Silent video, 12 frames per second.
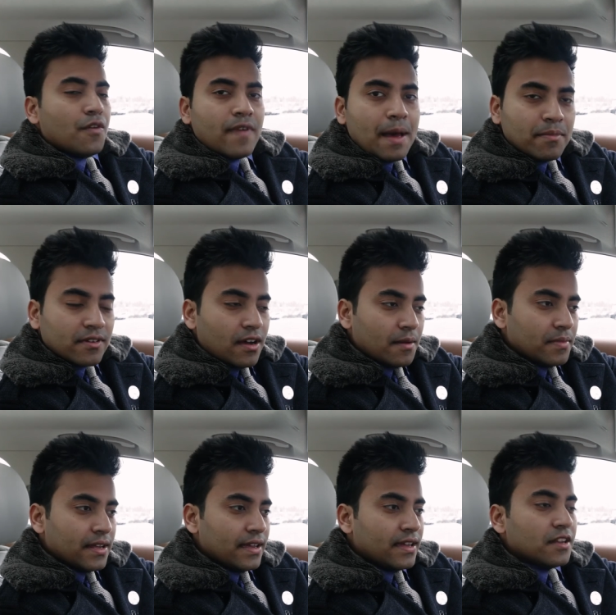of Apple
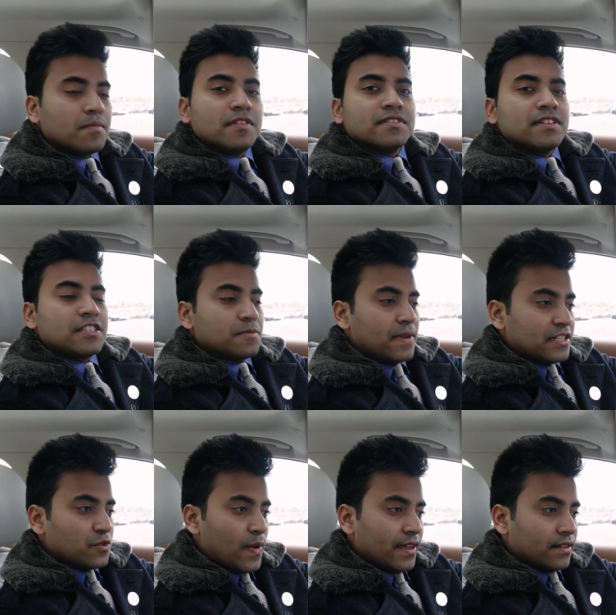CarPlay in a
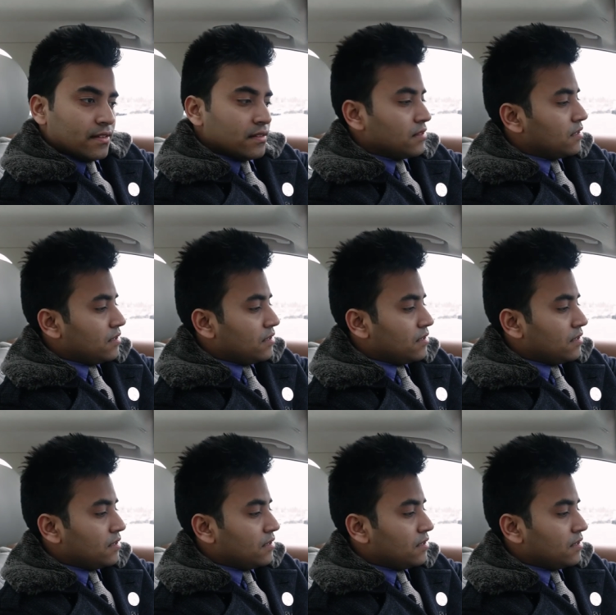Mercedes-Benz vehicle,